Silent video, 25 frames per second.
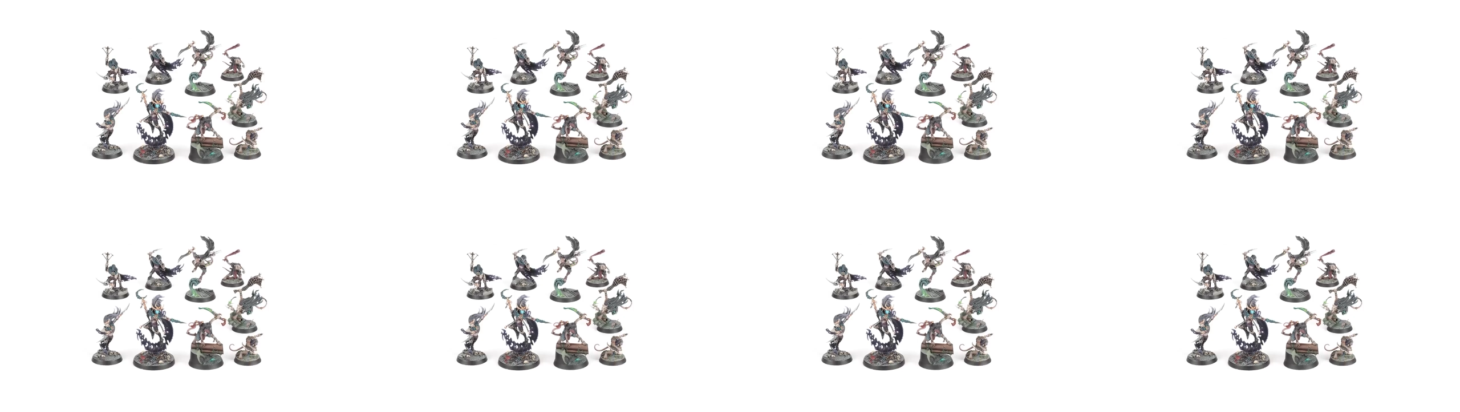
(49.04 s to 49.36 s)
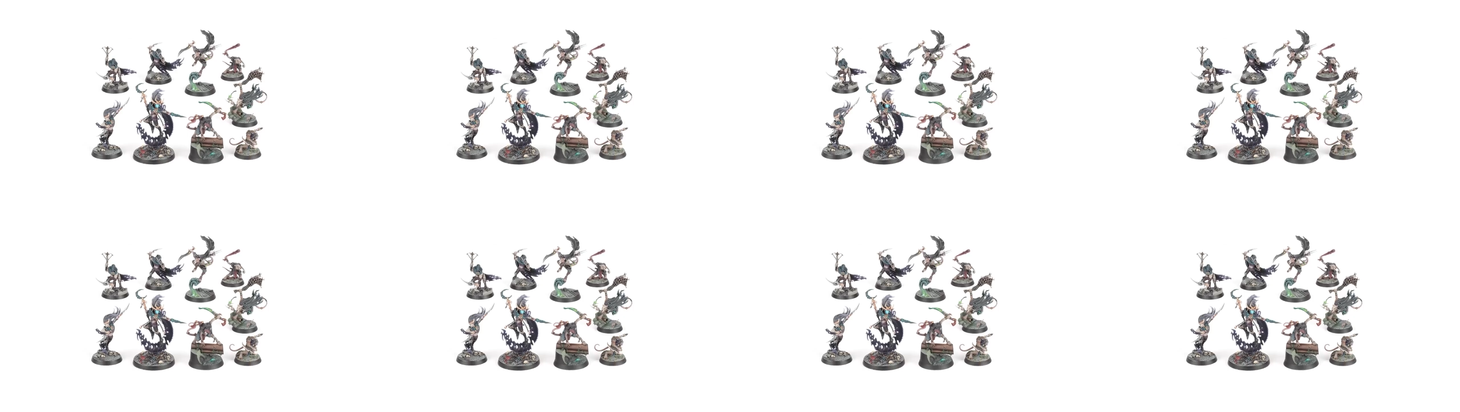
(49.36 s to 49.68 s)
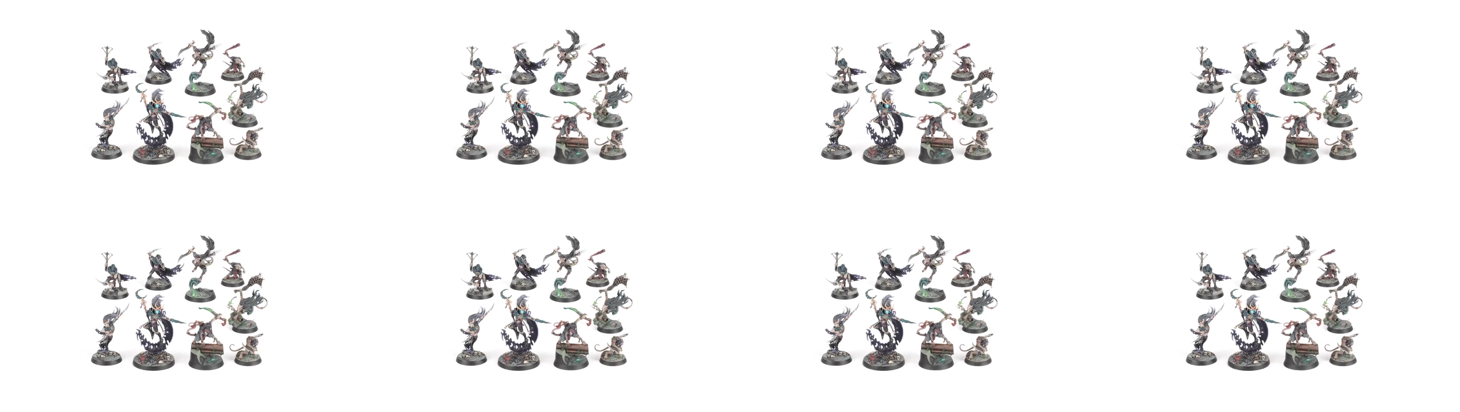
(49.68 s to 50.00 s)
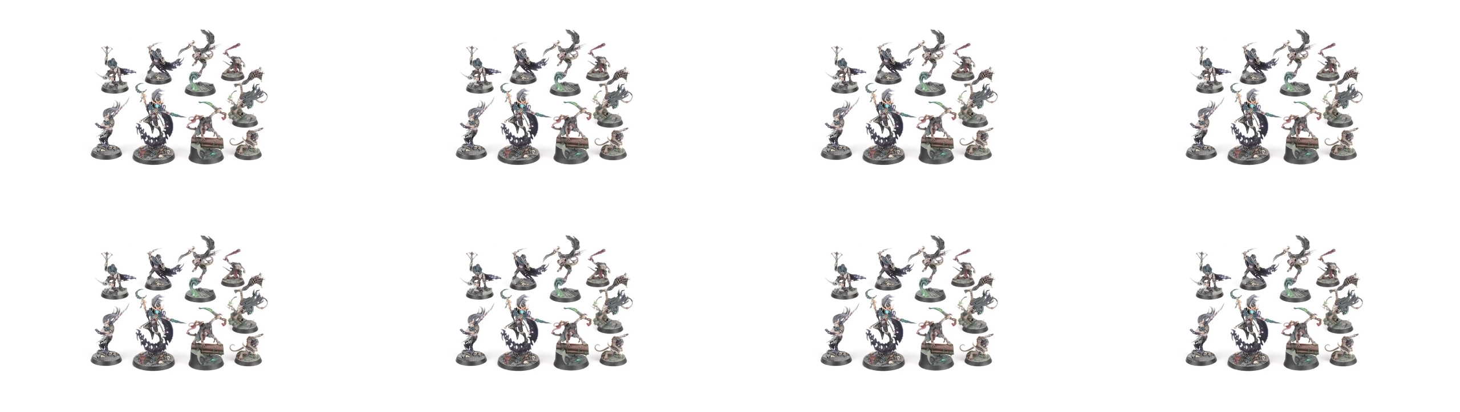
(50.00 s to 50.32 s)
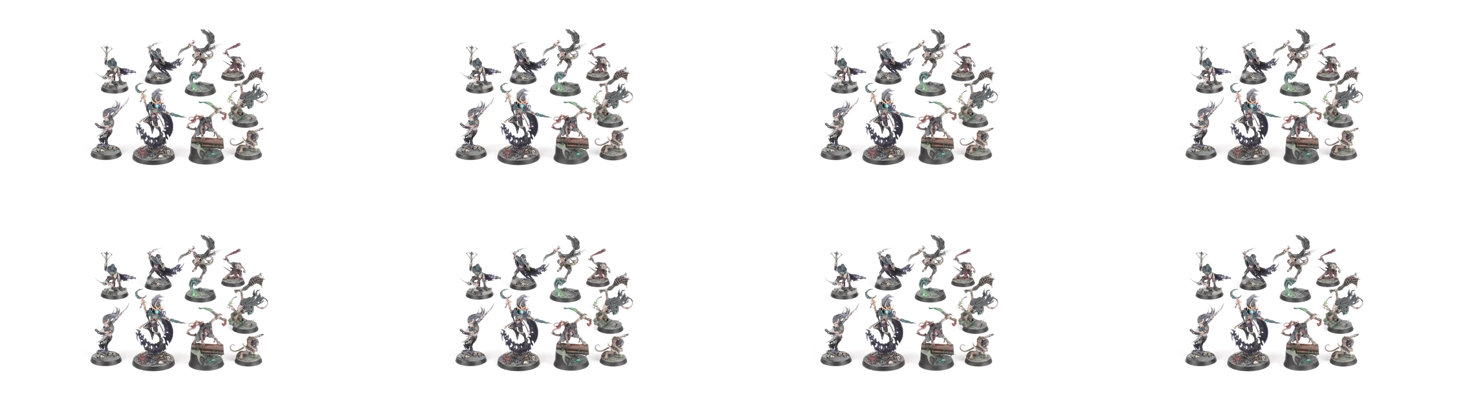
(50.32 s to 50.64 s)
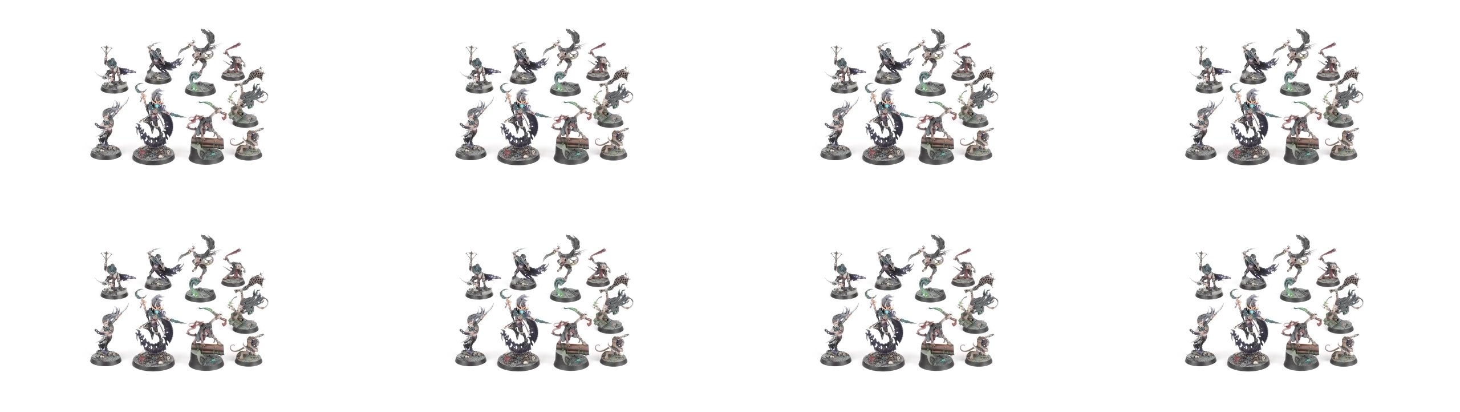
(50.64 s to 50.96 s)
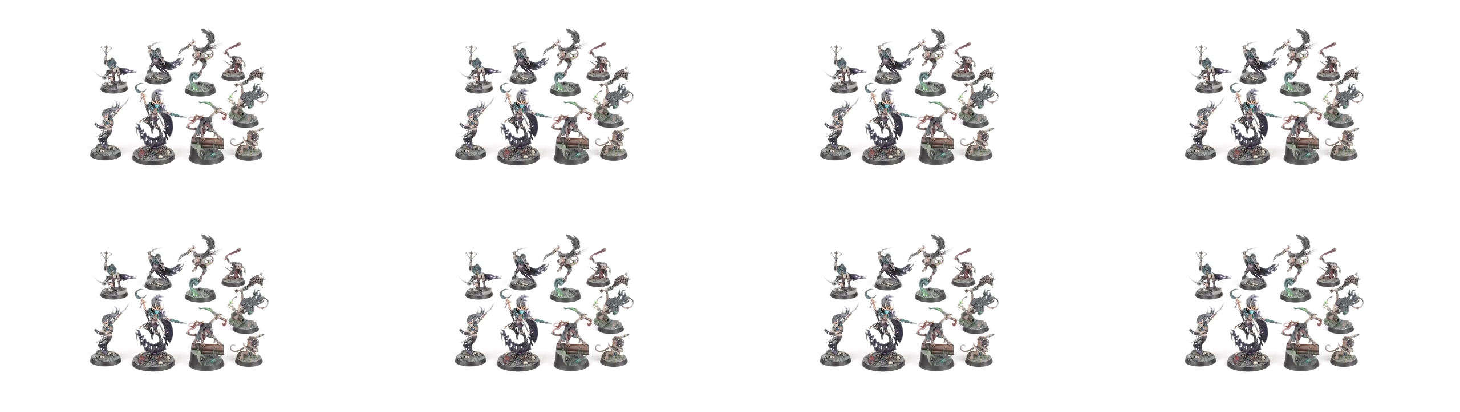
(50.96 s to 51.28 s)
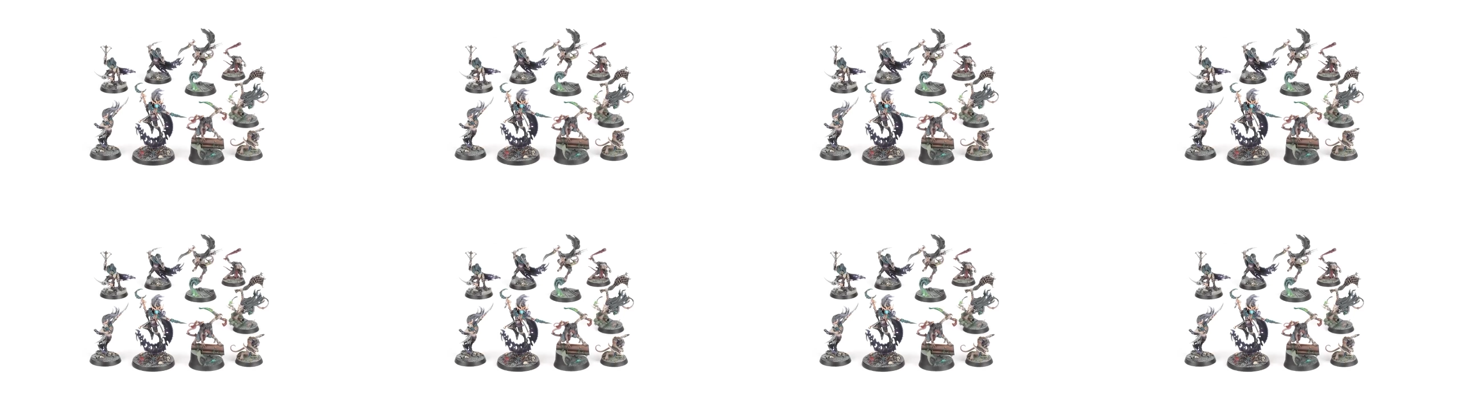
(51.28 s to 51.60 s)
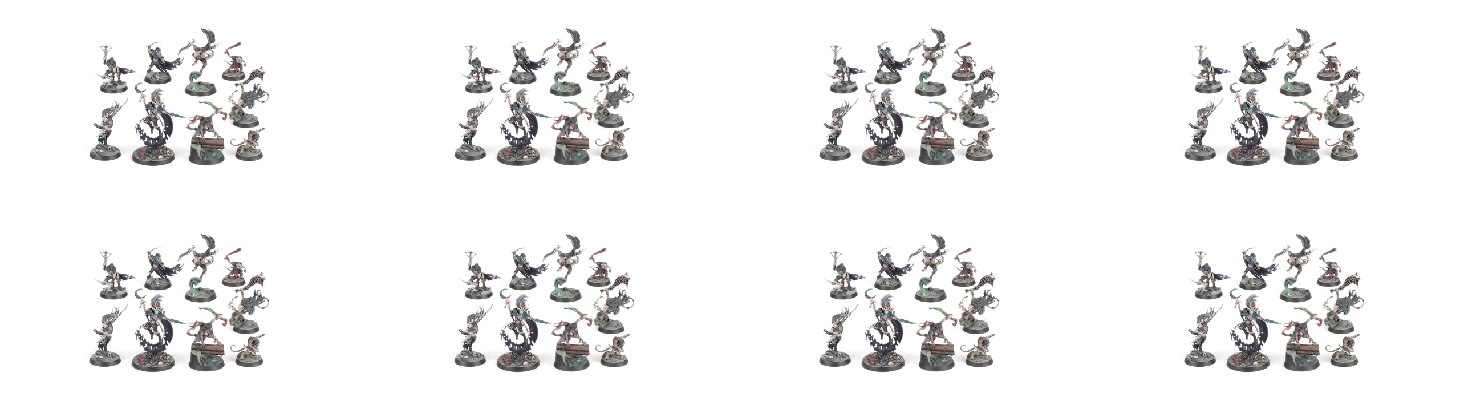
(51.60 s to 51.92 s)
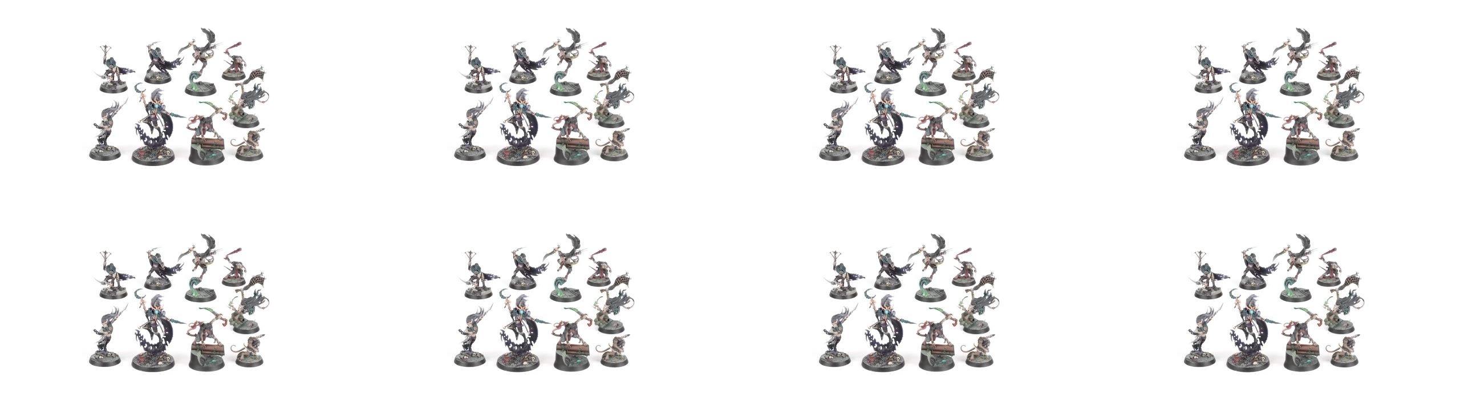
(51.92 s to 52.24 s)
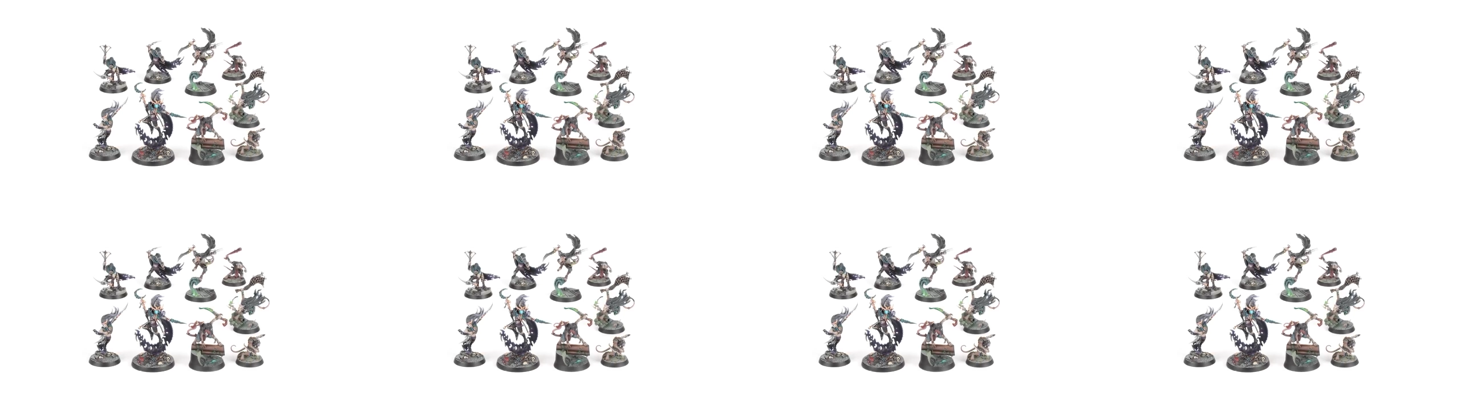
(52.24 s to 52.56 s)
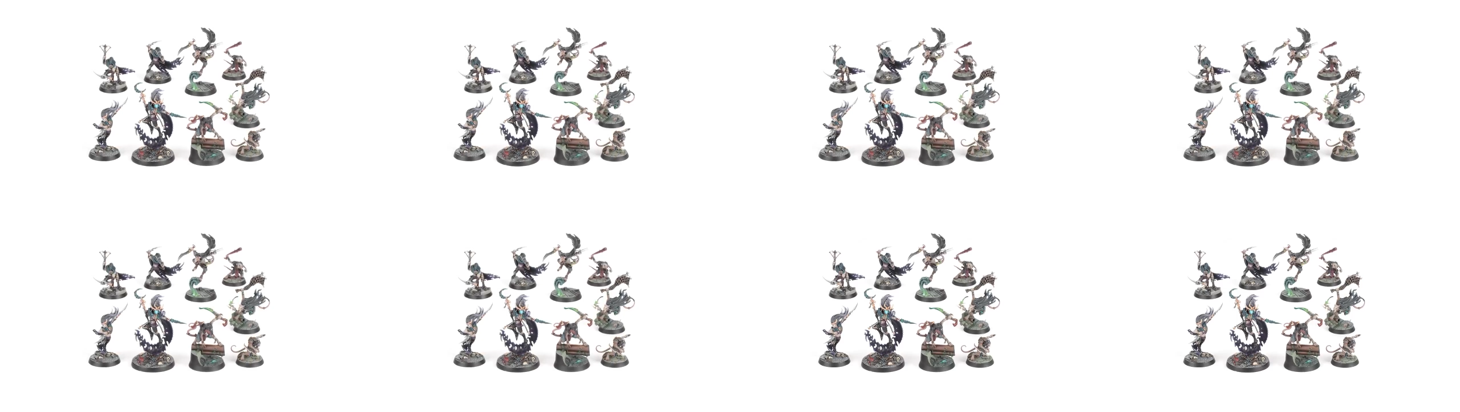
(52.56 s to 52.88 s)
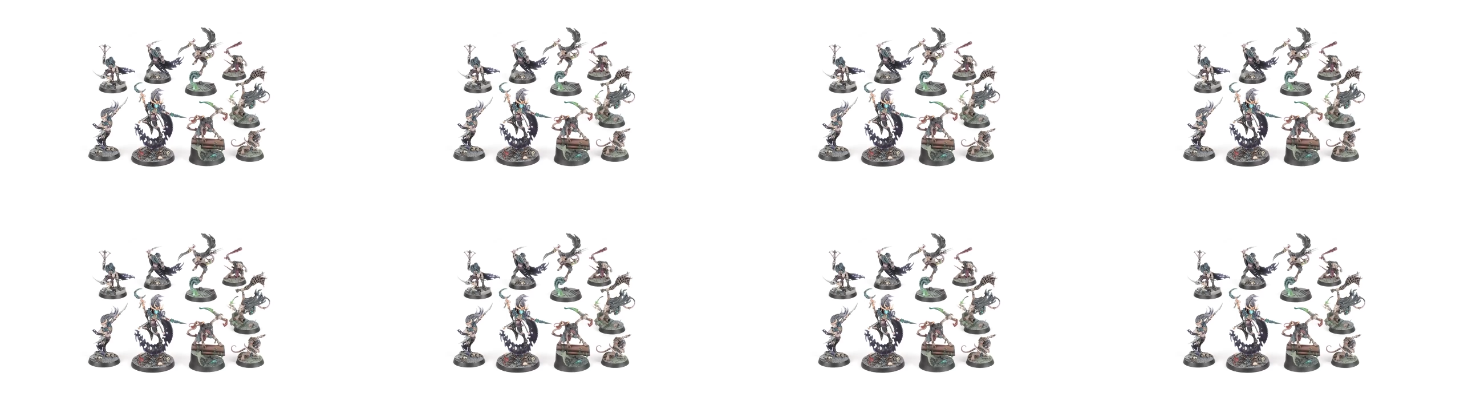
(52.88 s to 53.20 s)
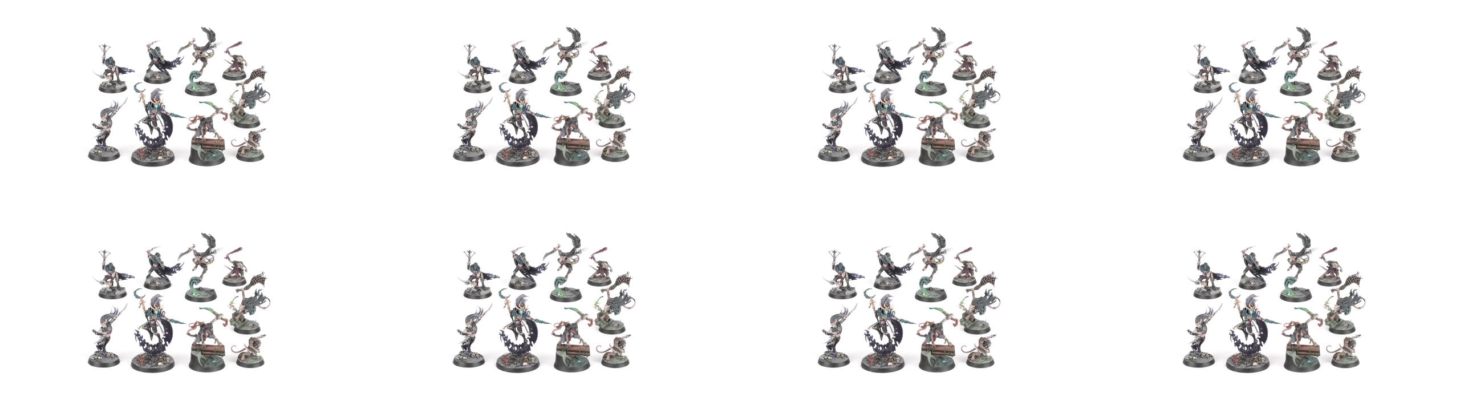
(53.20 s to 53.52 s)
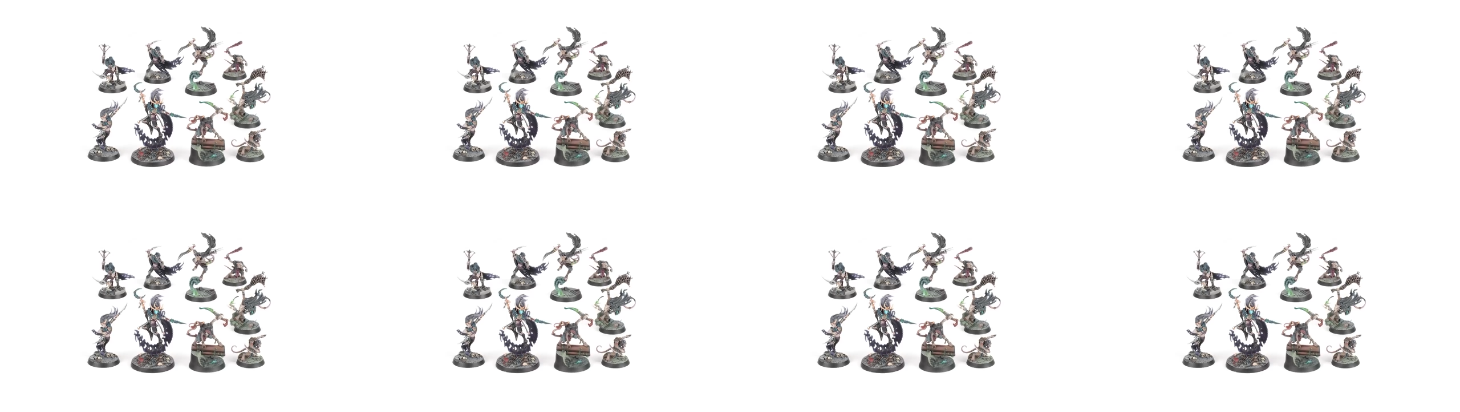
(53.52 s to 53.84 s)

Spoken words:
(no speaker visible)